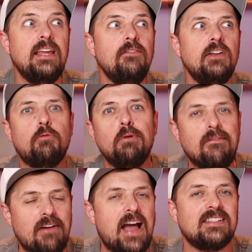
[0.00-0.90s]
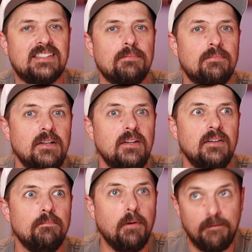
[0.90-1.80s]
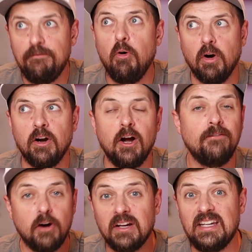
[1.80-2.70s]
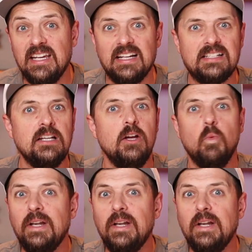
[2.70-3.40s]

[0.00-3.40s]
Even if we've asked them before of our gigs,